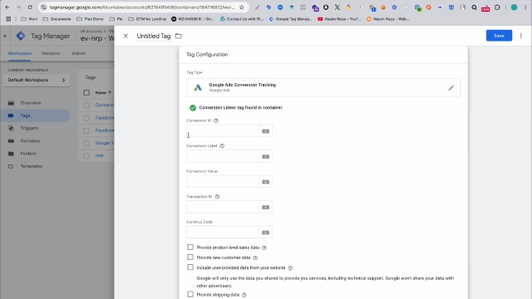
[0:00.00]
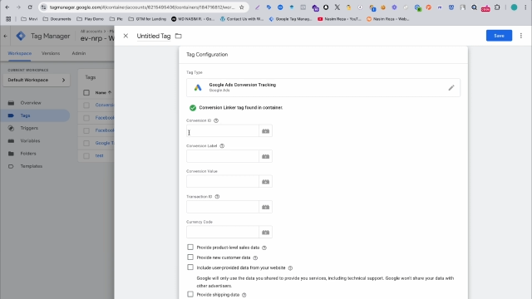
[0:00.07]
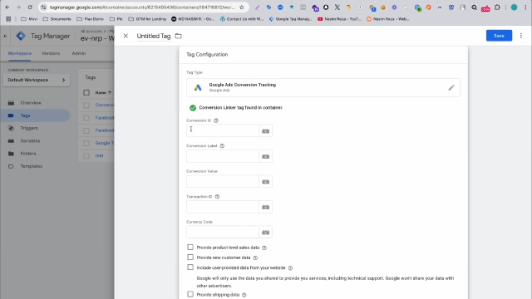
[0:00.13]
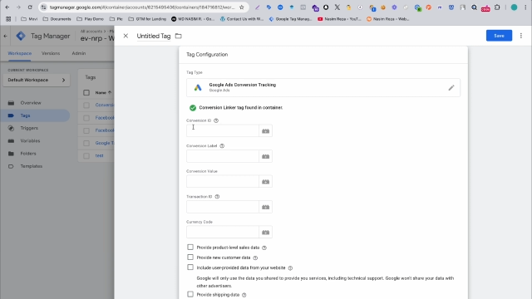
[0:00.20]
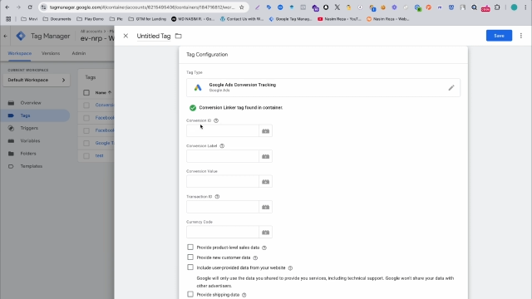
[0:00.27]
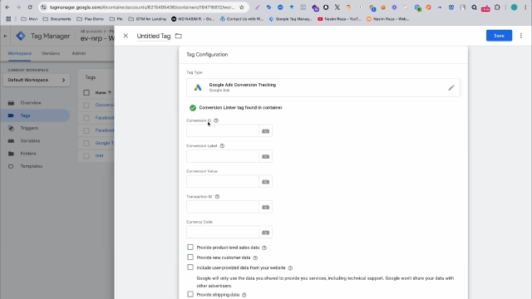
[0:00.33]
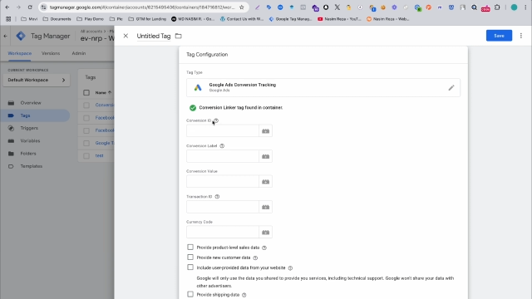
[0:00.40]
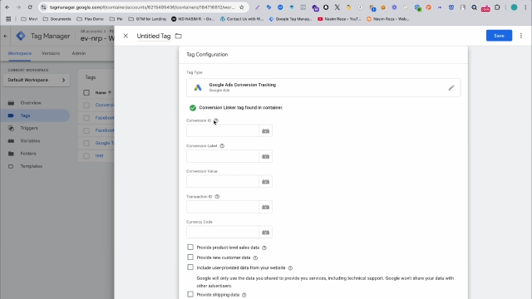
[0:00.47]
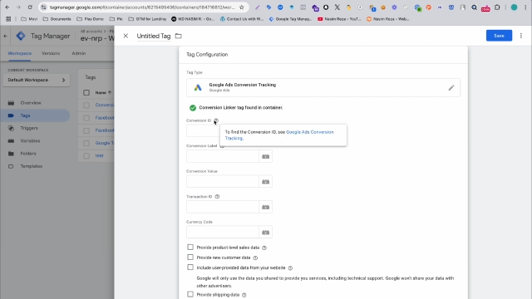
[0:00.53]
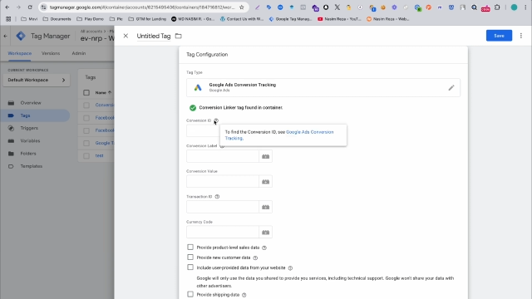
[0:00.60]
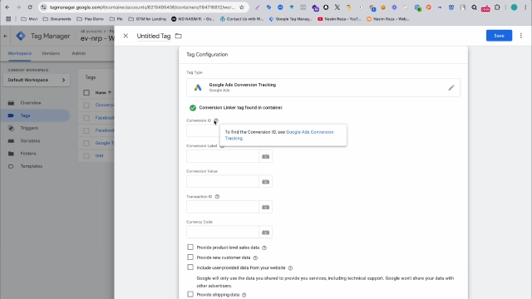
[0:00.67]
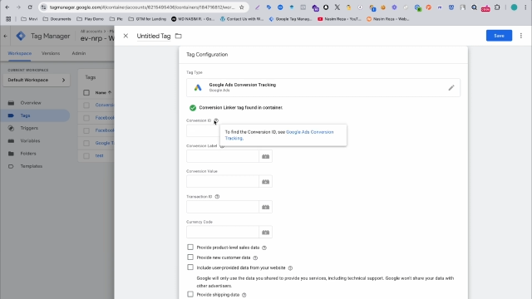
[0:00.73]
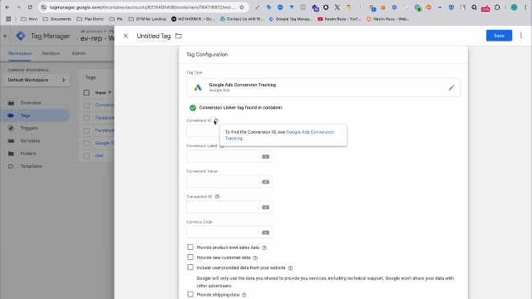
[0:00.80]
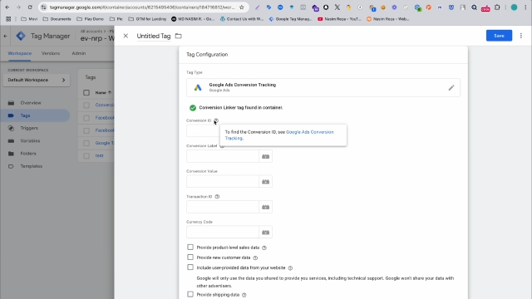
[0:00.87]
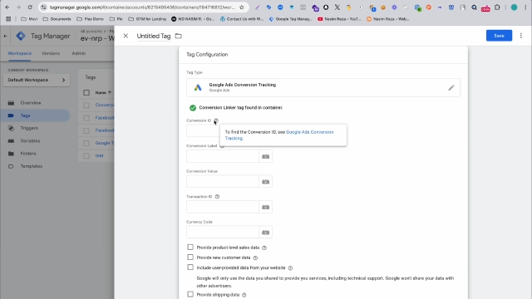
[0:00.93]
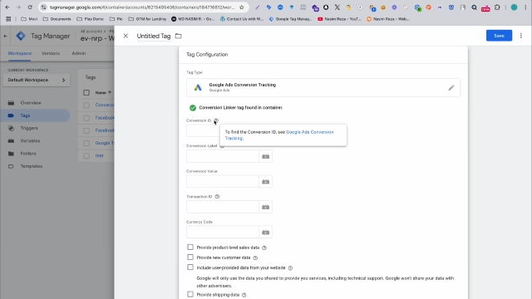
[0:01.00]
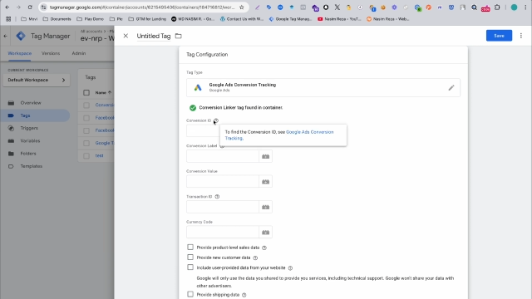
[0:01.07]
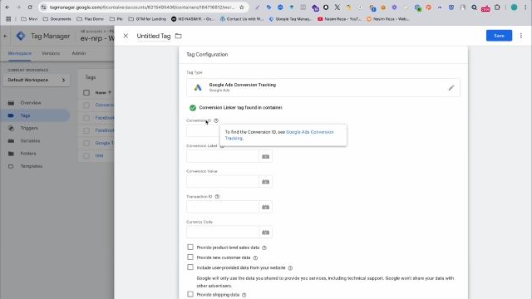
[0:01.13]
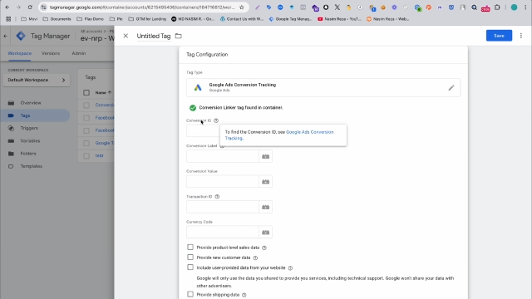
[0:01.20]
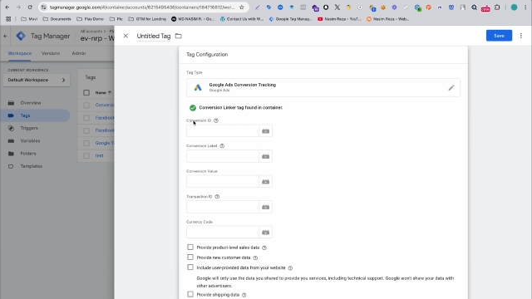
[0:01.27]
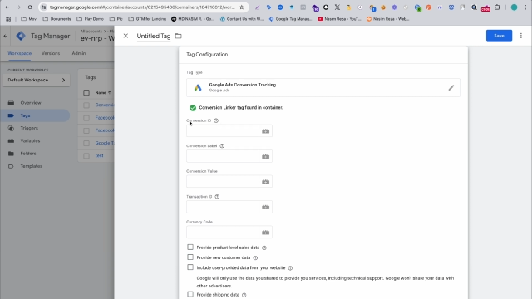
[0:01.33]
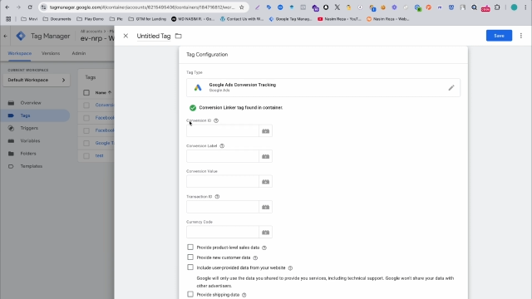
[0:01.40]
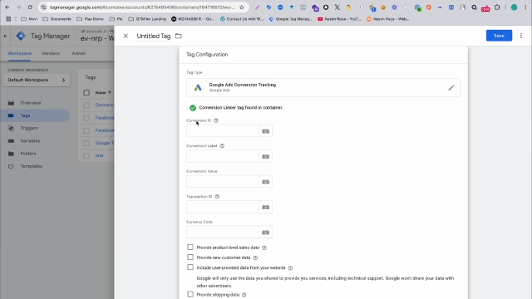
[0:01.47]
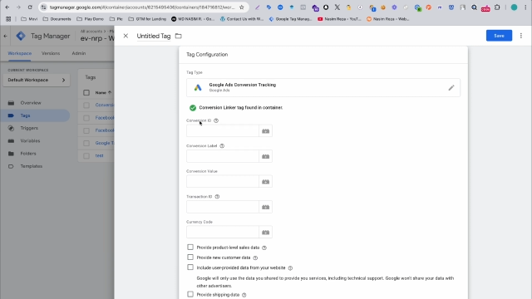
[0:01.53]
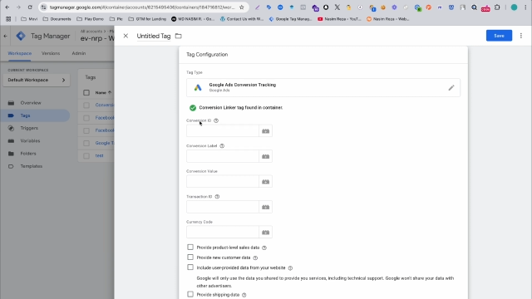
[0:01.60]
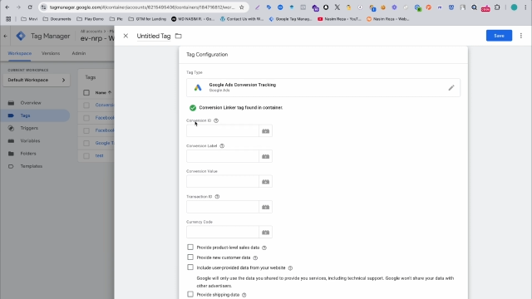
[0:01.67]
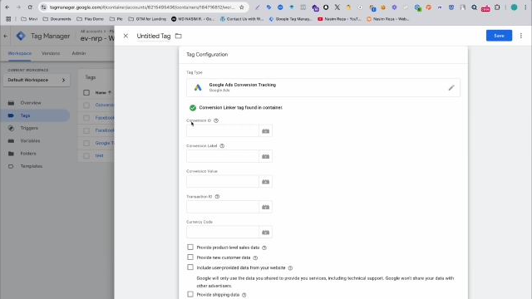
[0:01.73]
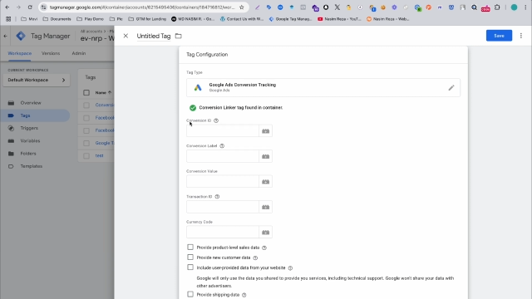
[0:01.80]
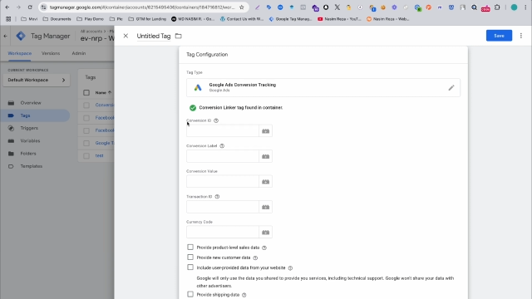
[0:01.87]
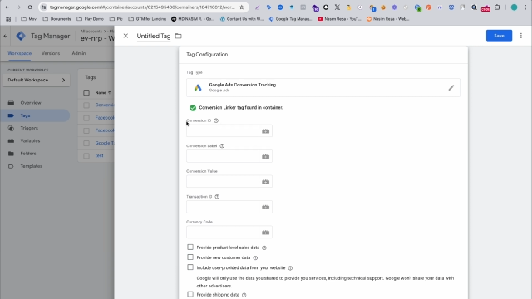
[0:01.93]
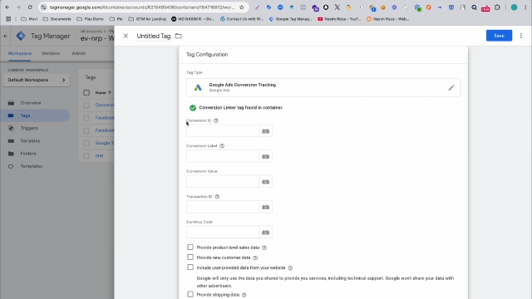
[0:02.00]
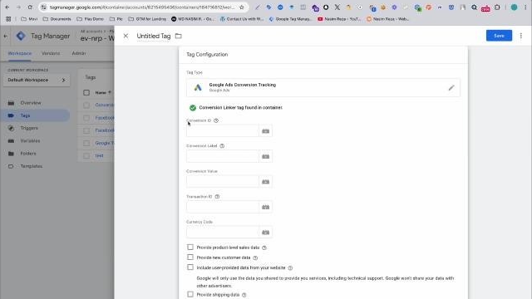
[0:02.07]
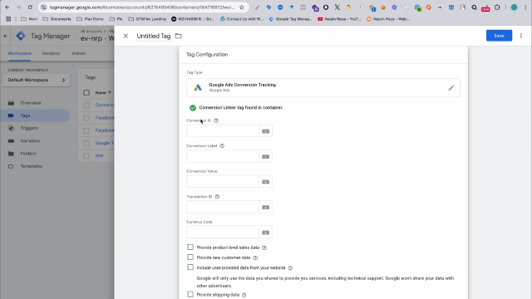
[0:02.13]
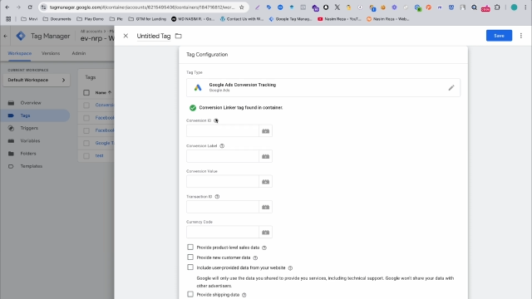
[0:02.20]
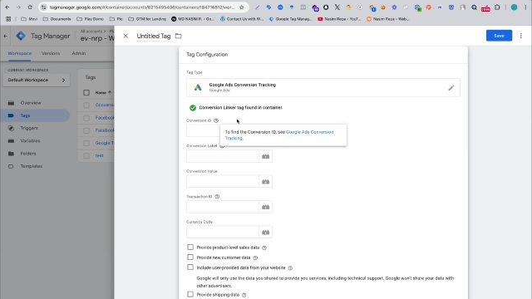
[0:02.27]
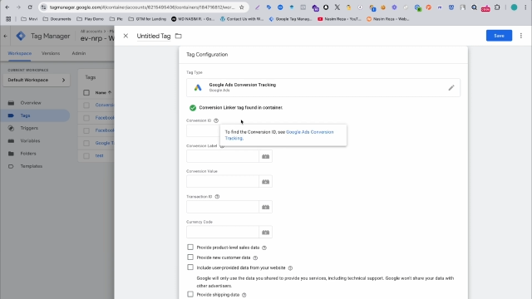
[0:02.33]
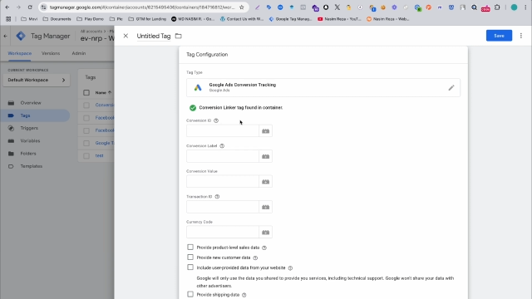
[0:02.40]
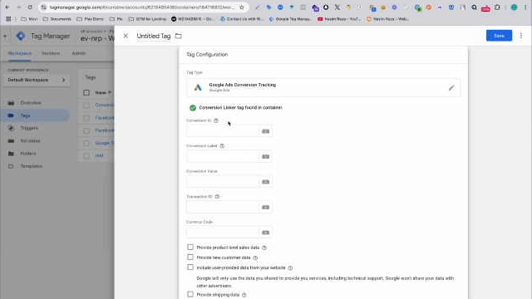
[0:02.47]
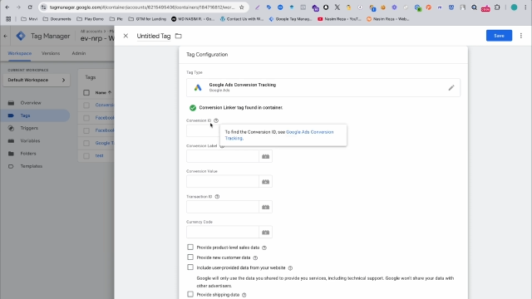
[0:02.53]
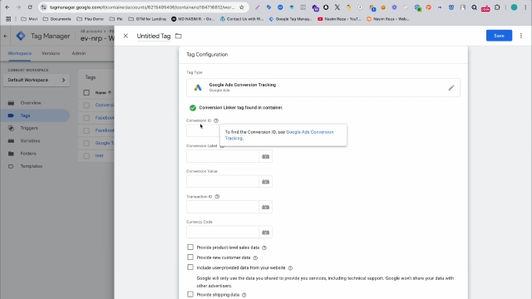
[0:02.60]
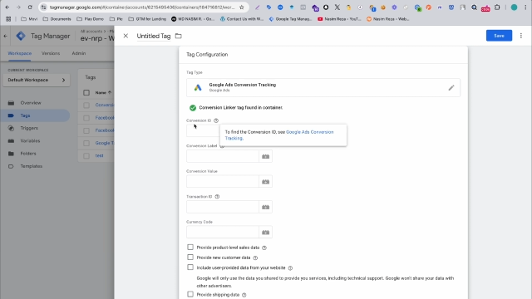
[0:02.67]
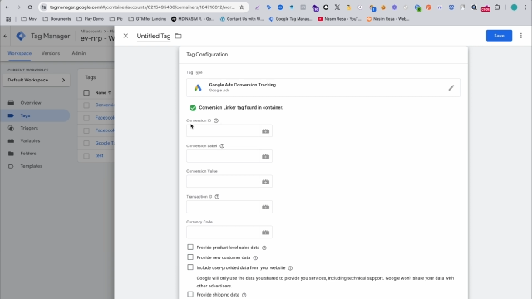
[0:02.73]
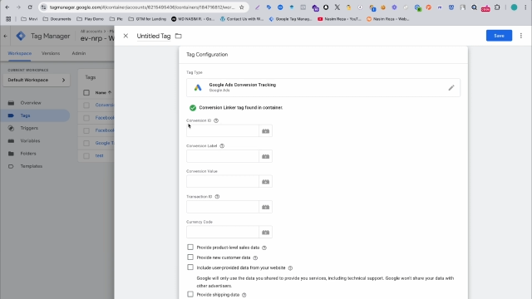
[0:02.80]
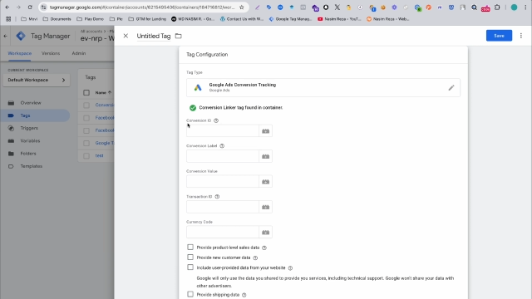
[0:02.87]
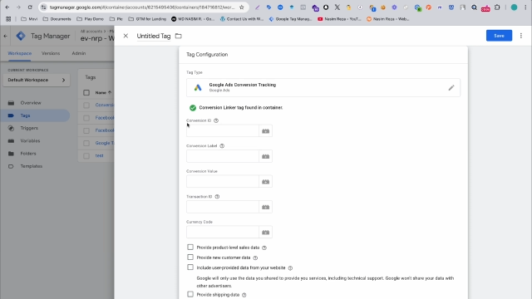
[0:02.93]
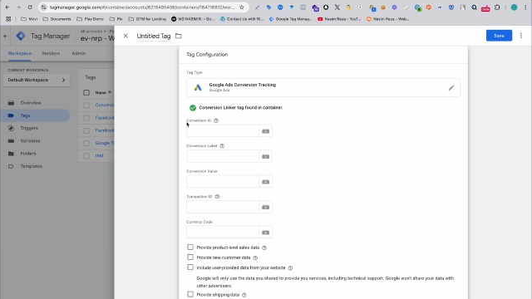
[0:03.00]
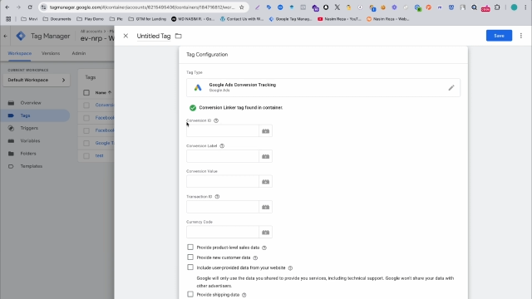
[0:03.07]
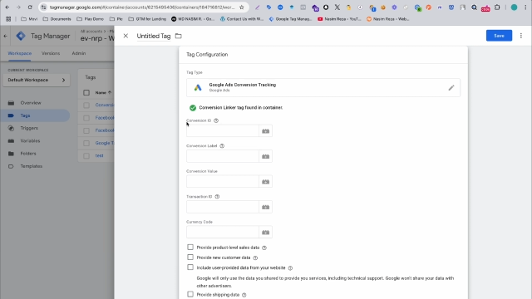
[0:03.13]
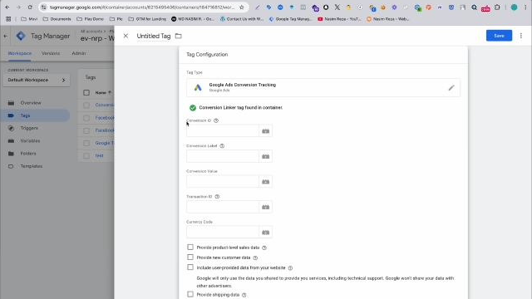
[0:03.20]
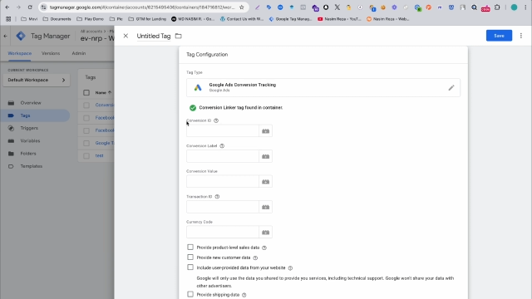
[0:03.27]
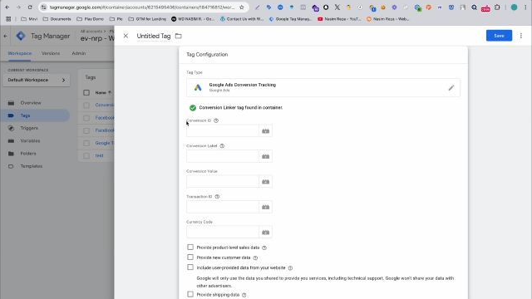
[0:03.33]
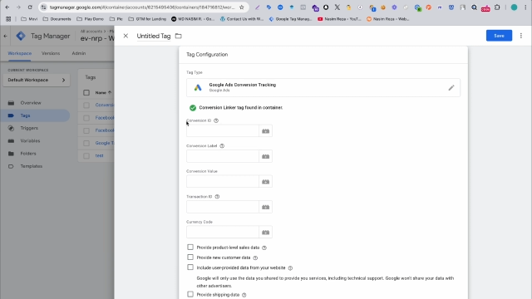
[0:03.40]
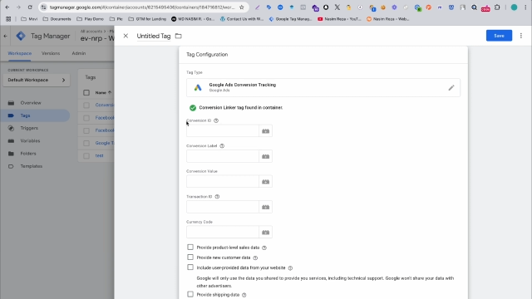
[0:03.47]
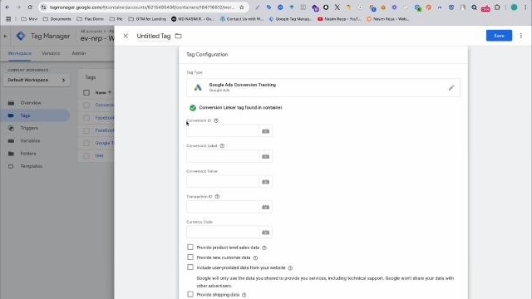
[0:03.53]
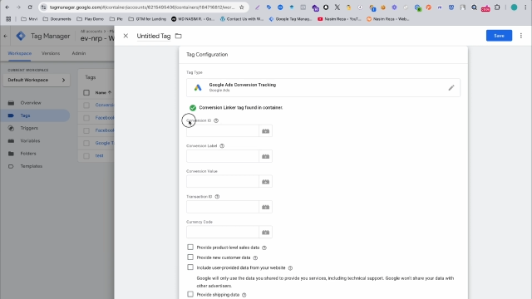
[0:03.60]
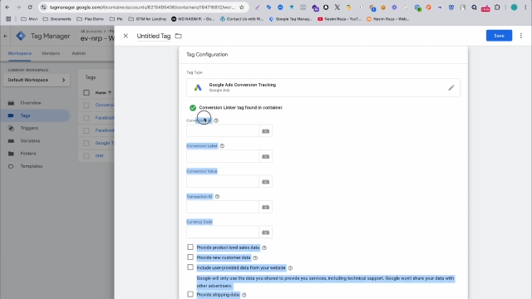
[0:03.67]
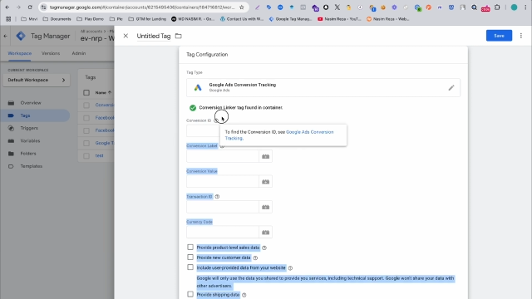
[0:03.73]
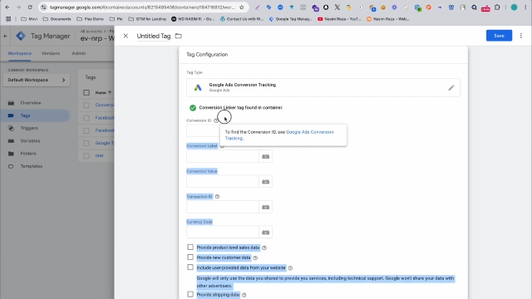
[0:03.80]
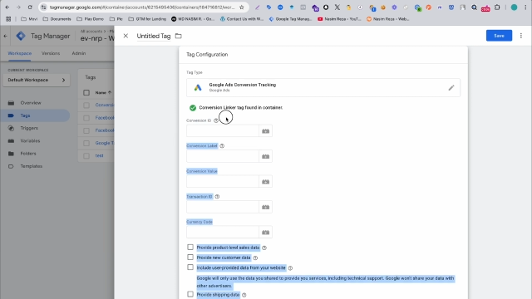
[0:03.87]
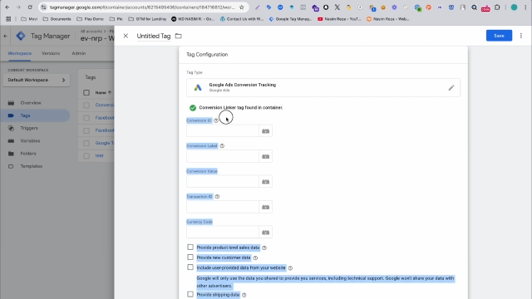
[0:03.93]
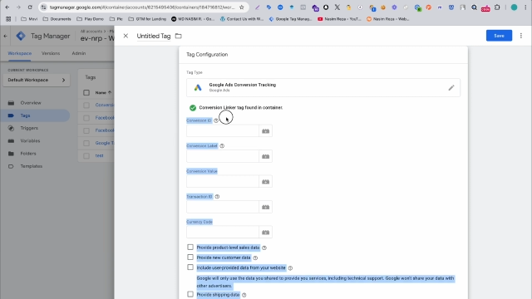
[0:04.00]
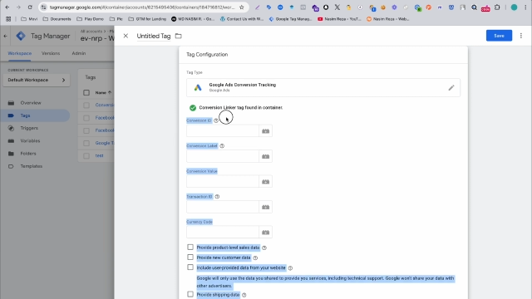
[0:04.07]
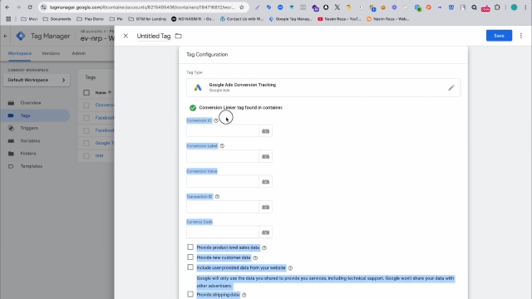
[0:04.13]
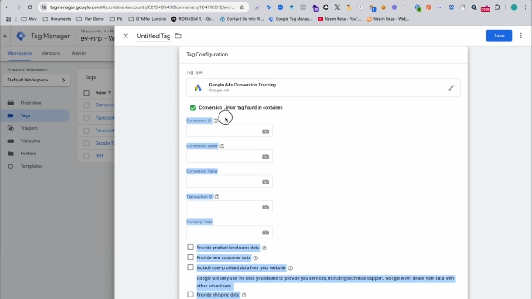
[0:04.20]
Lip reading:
(no speaker visible)